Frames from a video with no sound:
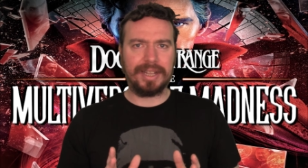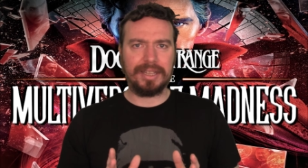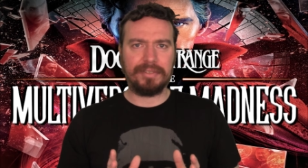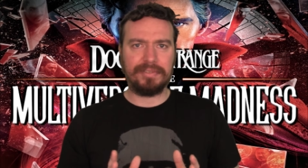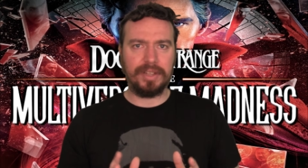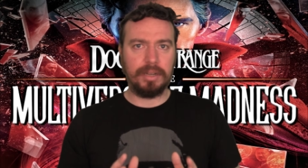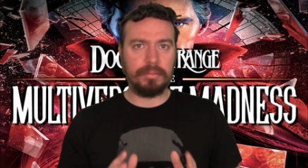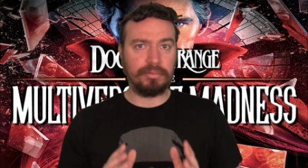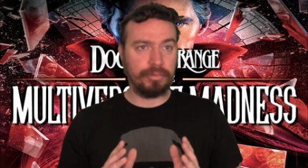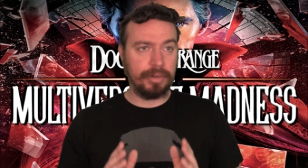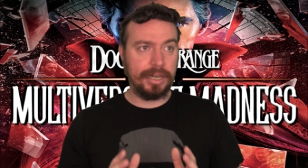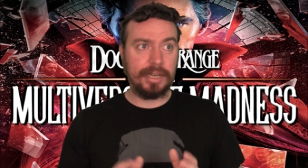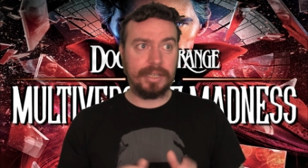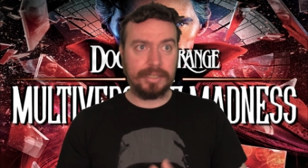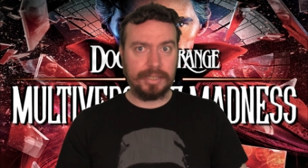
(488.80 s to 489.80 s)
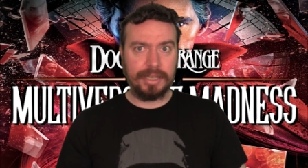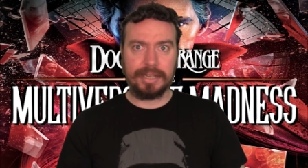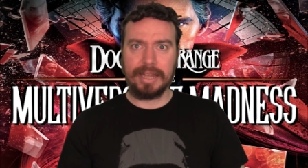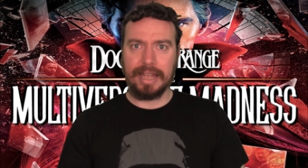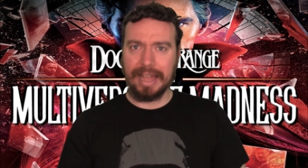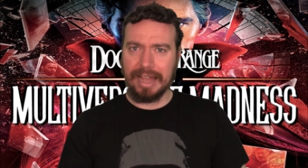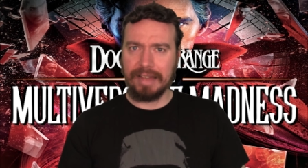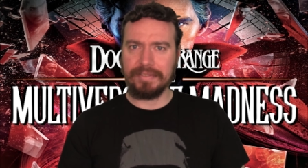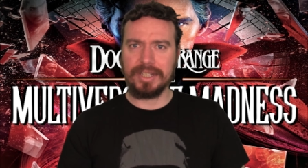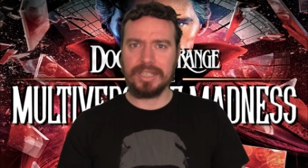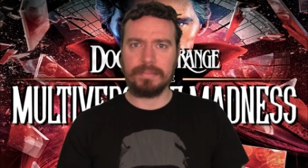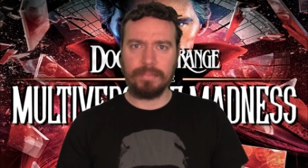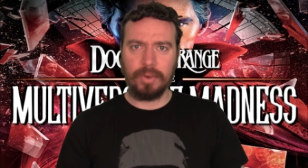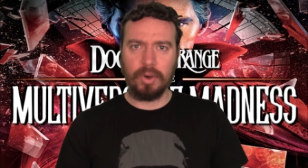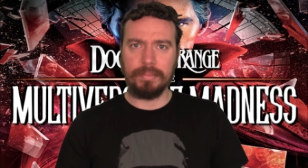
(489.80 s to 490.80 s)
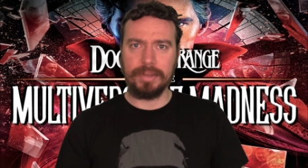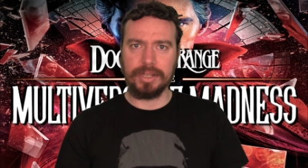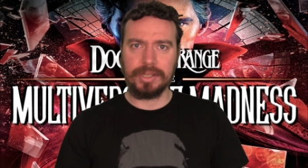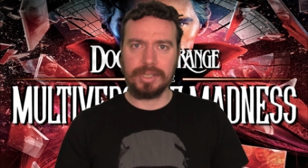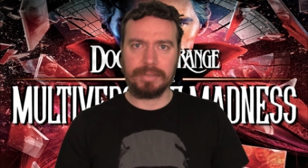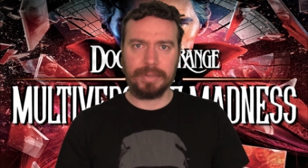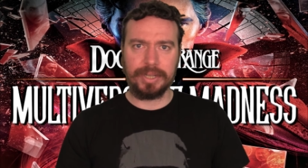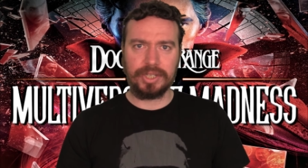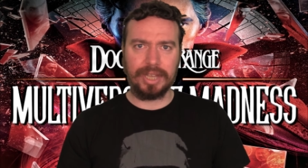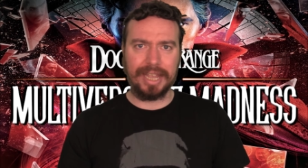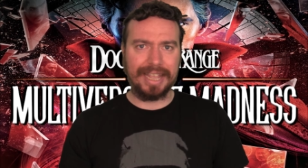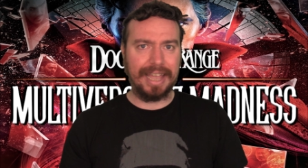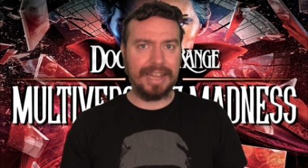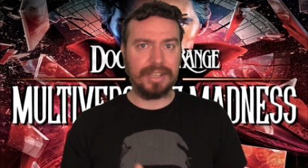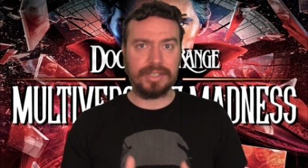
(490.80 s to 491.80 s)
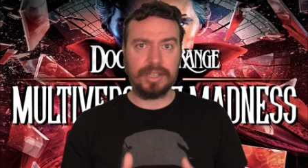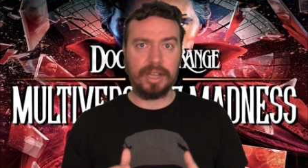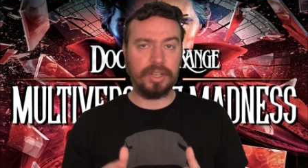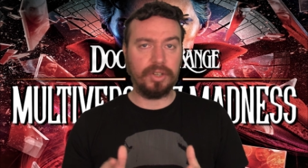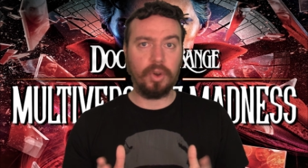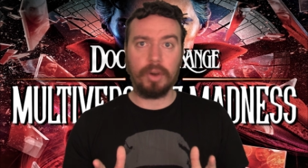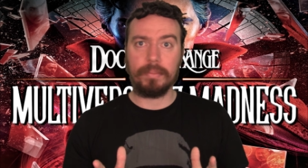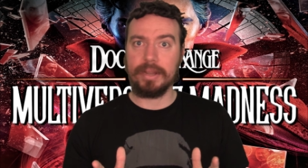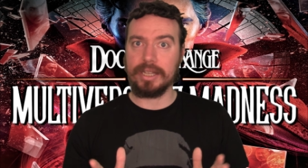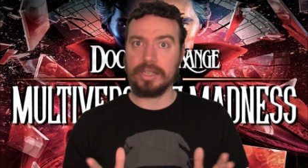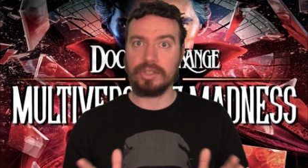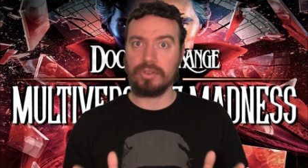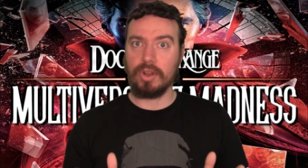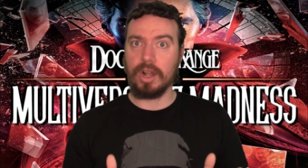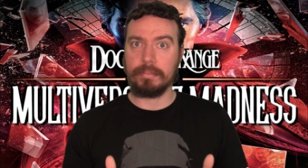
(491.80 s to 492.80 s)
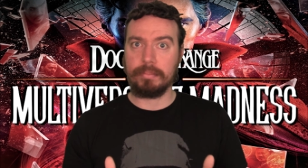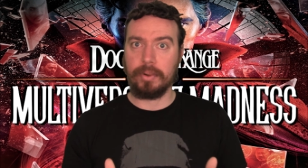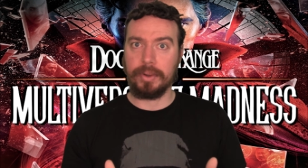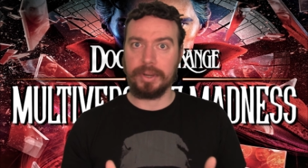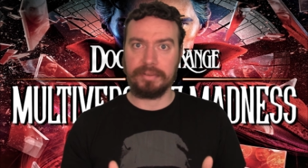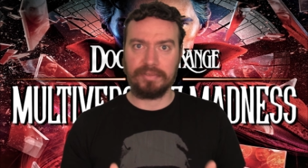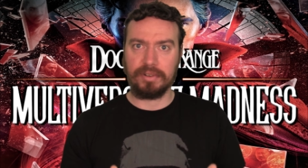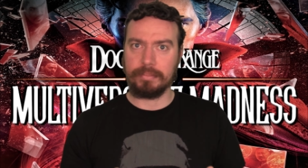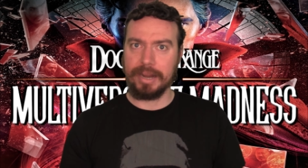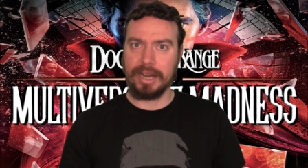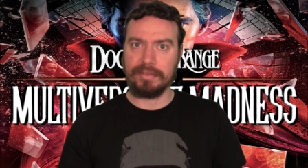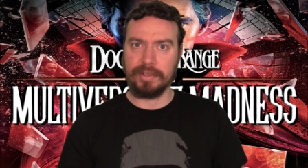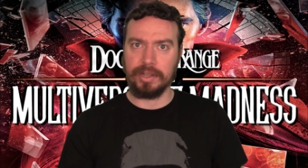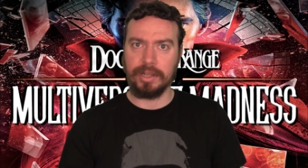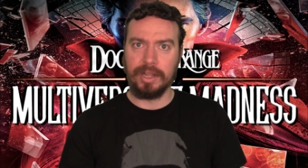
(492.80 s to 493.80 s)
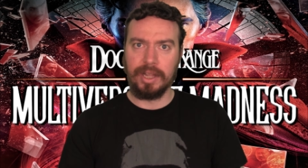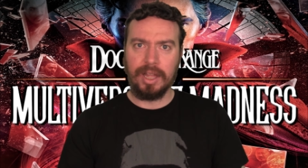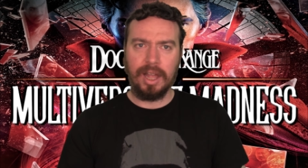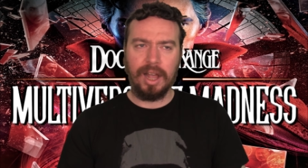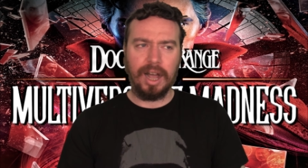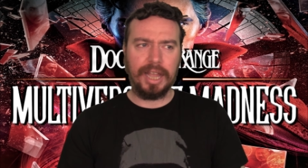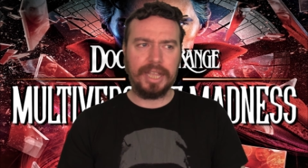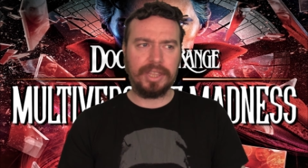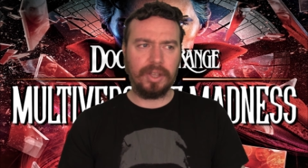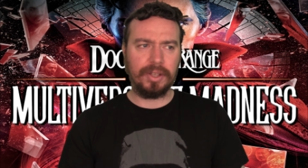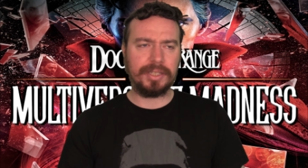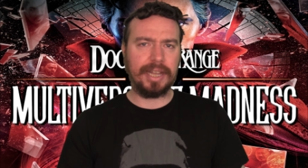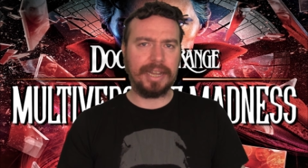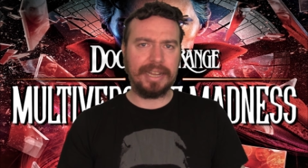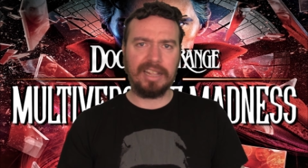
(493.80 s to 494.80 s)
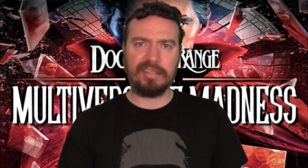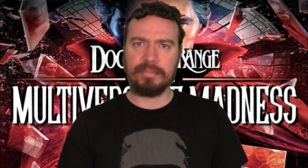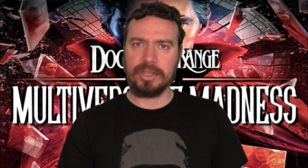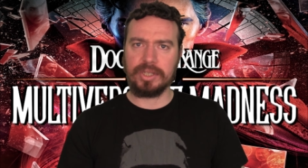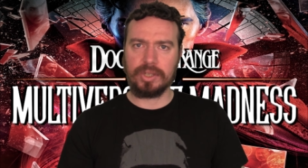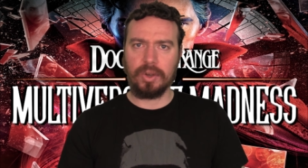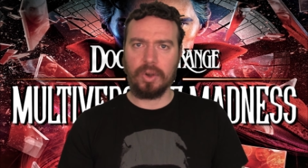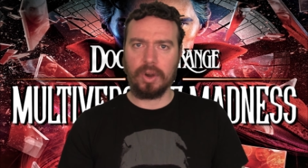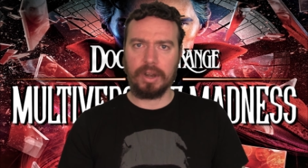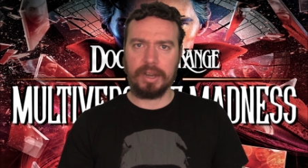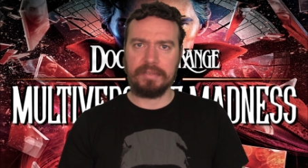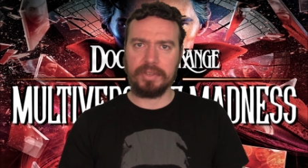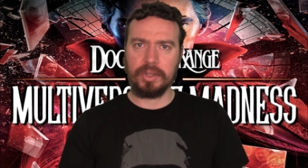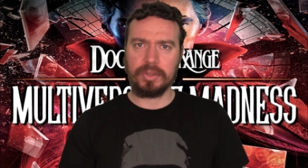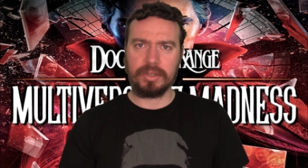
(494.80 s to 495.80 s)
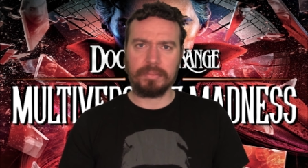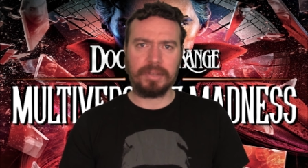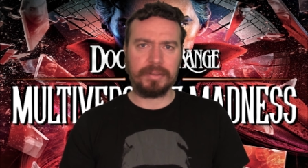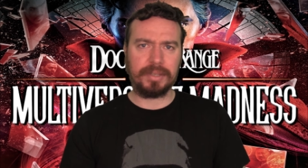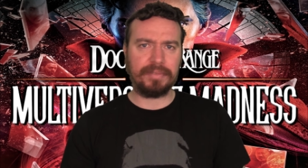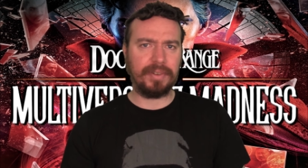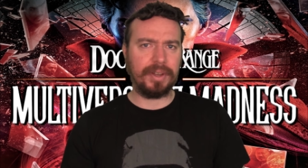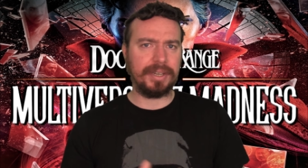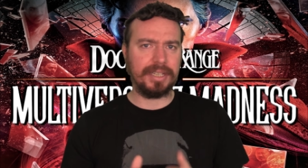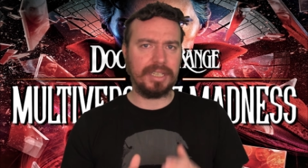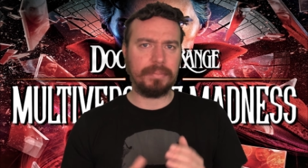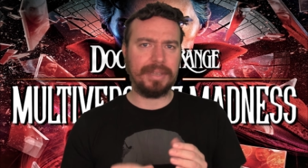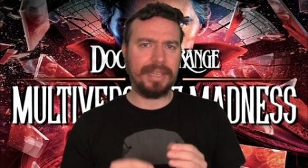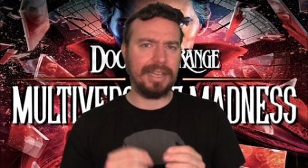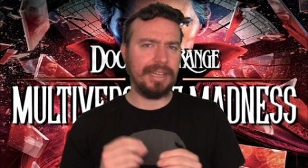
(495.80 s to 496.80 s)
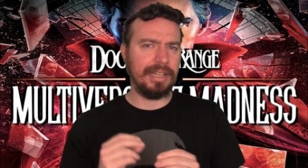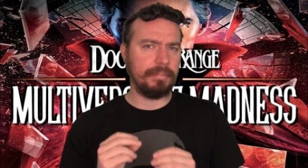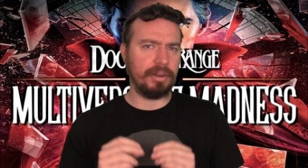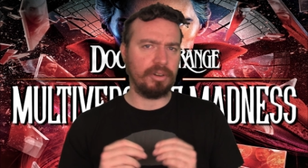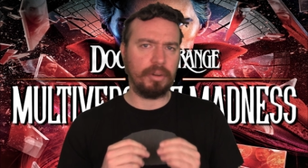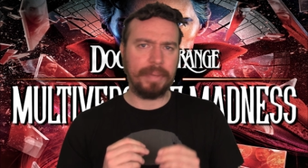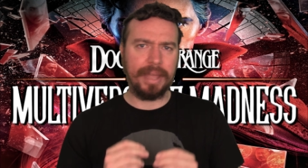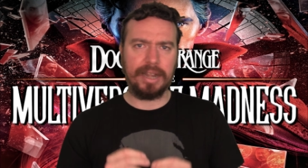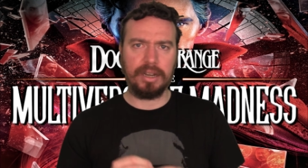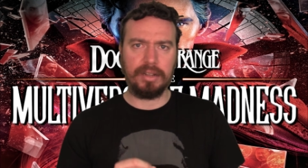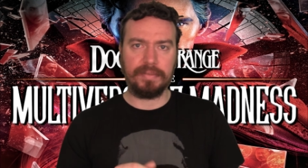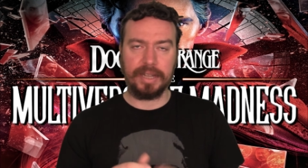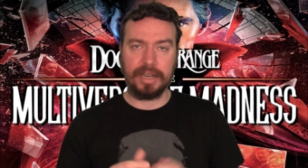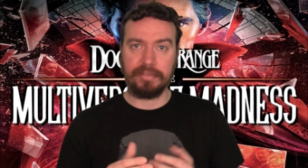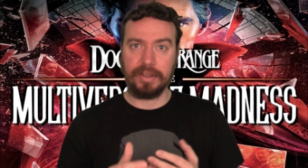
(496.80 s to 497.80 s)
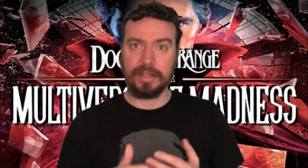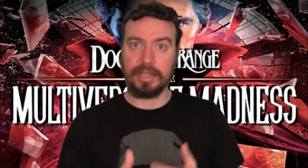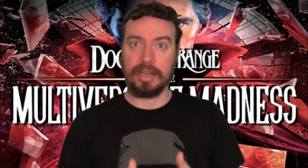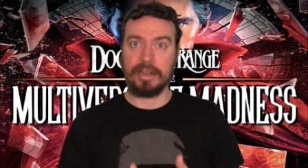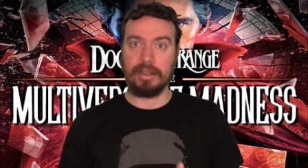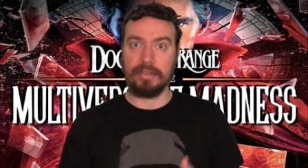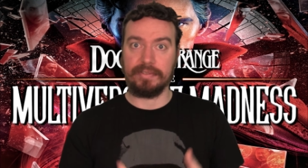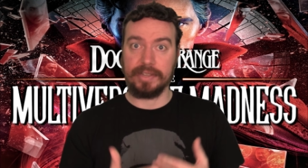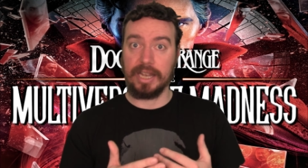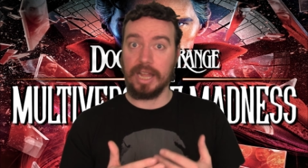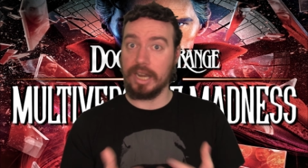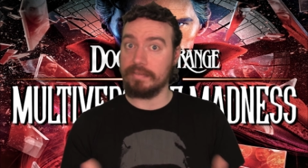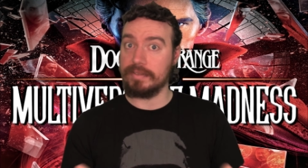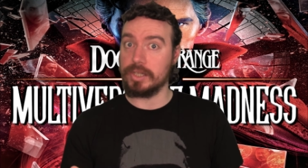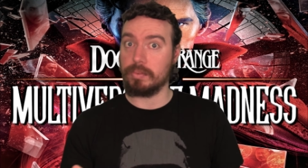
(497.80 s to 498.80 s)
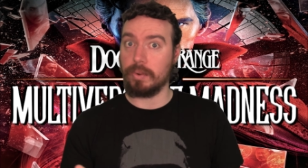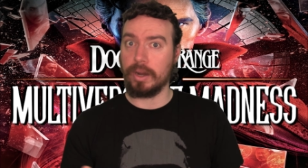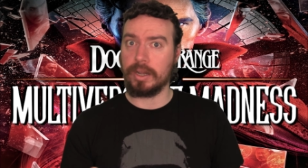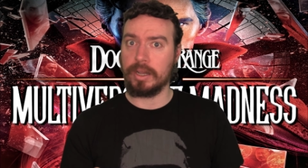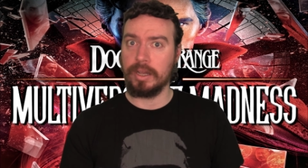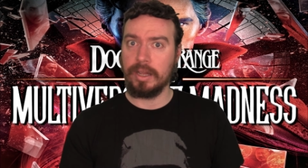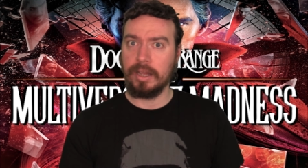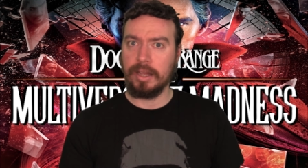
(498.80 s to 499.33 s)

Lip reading: in the film really did have its moments, which, again, is not normally a strong point for Marvel. I thought Danny Elfman's score, even though sometimes I find it to be a little bit repetitive, and I find that of a lot of his work,